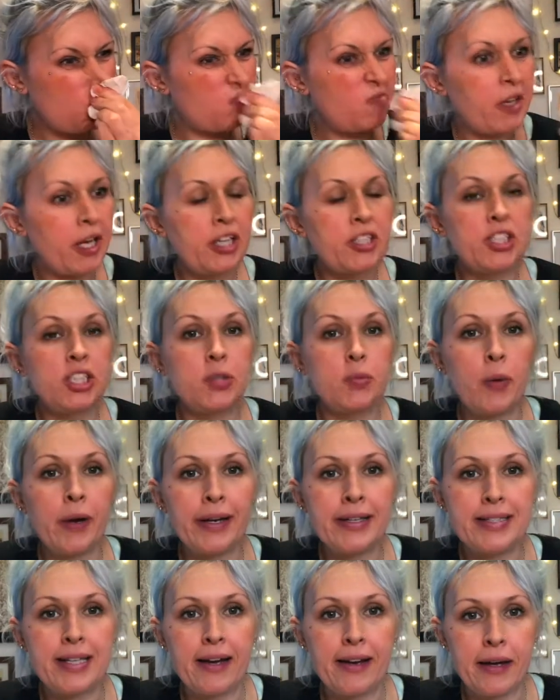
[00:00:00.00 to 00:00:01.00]
I just want to
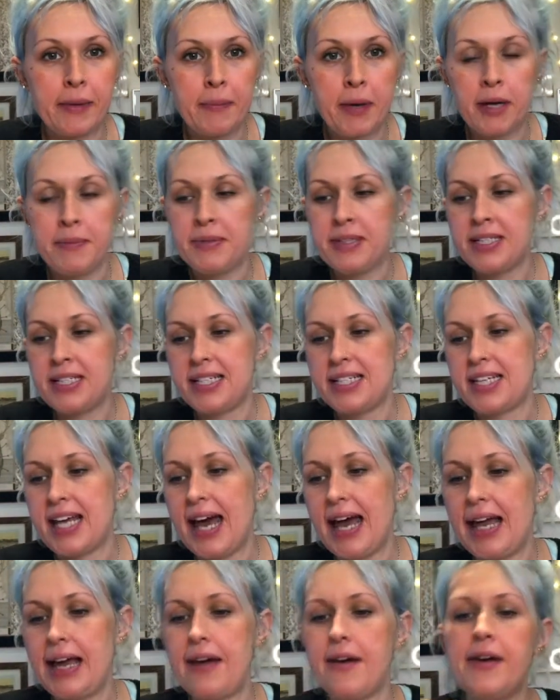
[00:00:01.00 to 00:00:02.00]
take a moment to
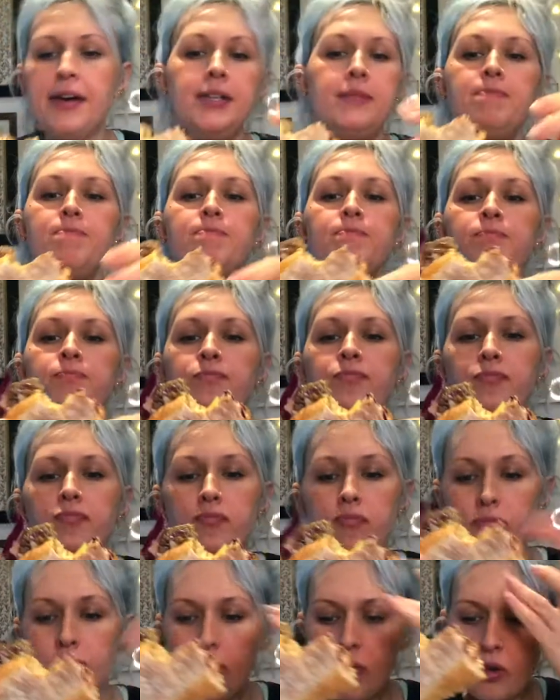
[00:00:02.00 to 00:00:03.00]
say,
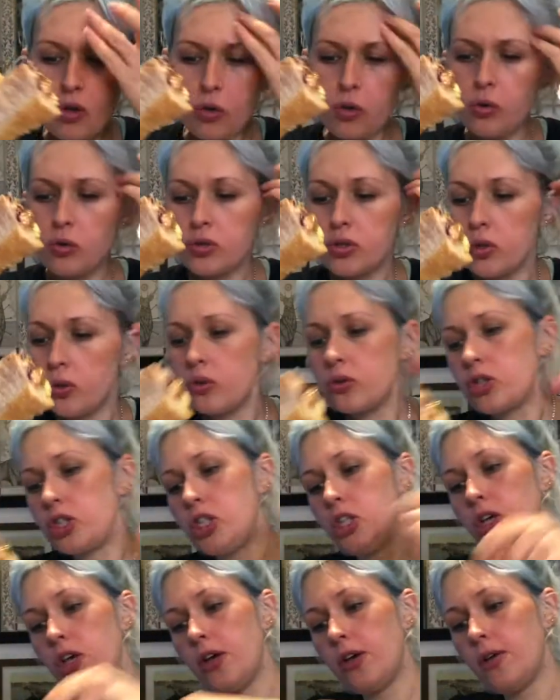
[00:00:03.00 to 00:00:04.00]
or talk to
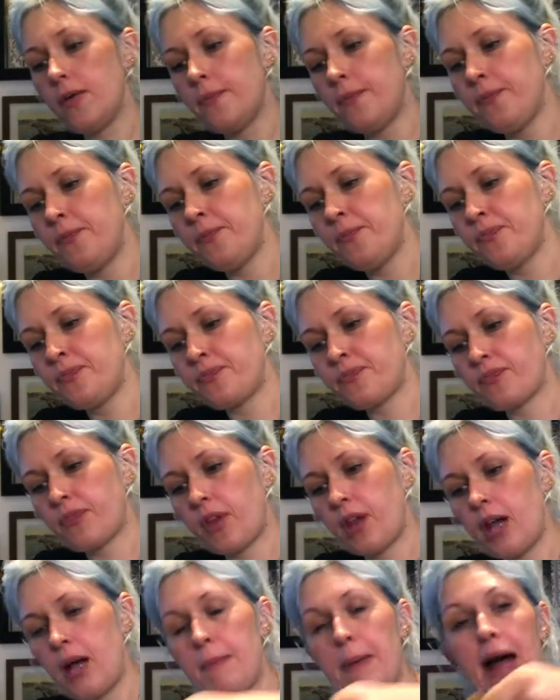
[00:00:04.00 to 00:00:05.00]
you
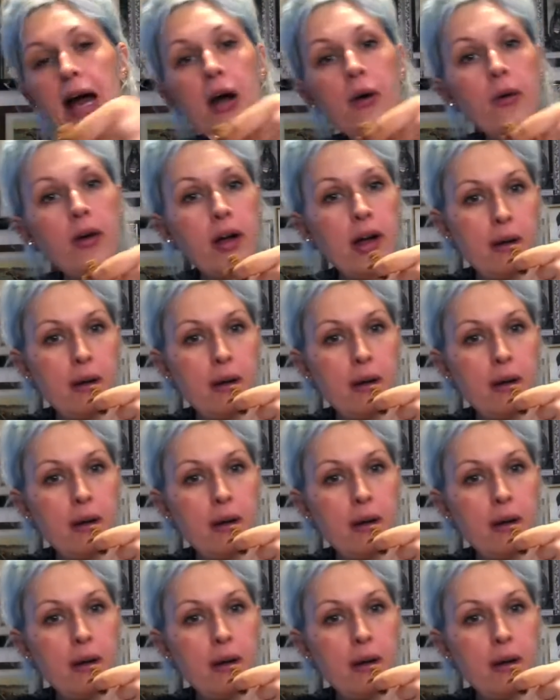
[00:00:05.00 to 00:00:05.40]
about